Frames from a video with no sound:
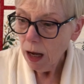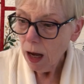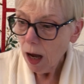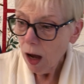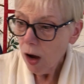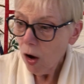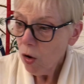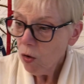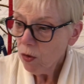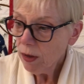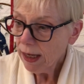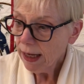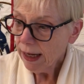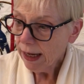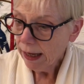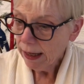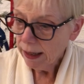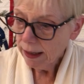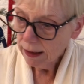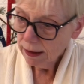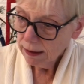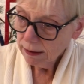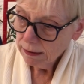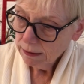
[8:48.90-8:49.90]
Okay,
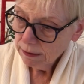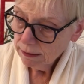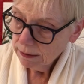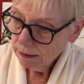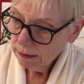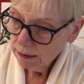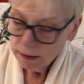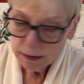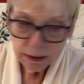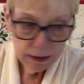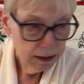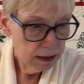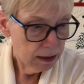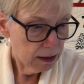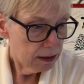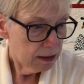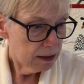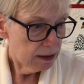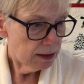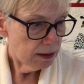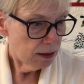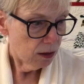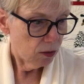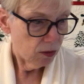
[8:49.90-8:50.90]

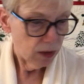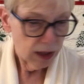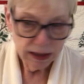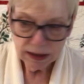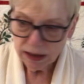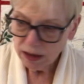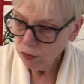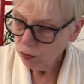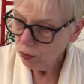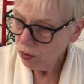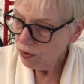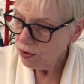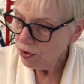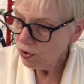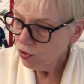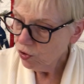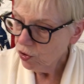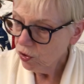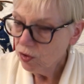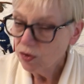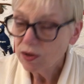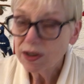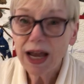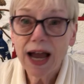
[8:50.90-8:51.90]
so I did Rosa
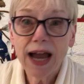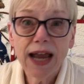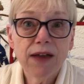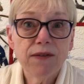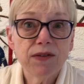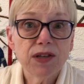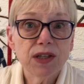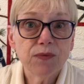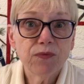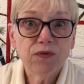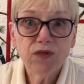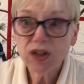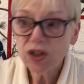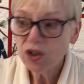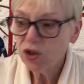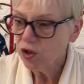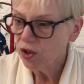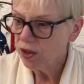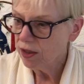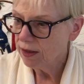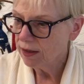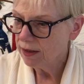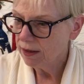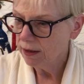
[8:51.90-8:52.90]
Sugars. I have some
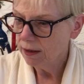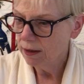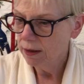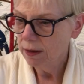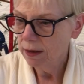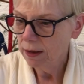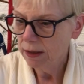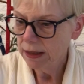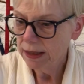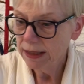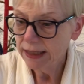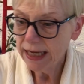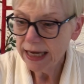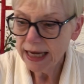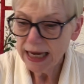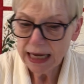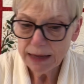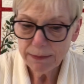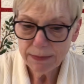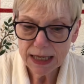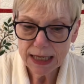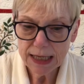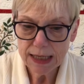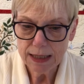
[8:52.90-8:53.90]
finishes. Yay
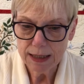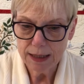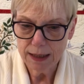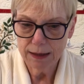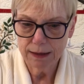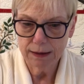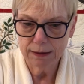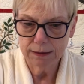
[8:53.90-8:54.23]
me.